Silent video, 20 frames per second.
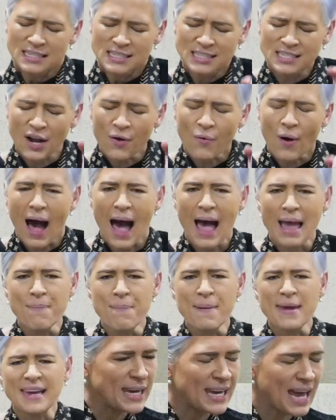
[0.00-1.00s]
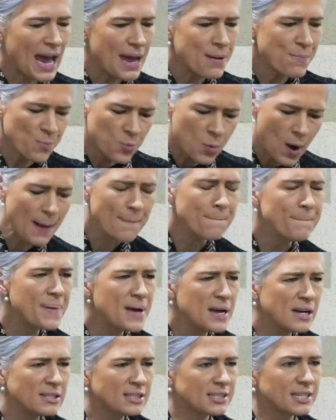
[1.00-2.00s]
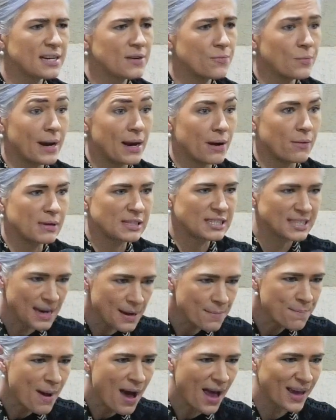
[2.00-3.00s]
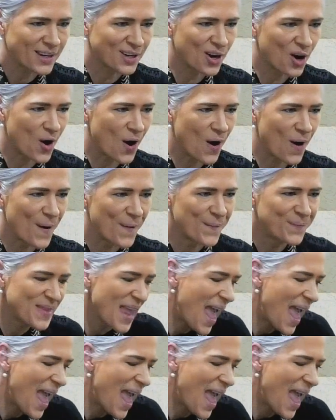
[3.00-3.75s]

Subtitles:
So I became one person when I was in my car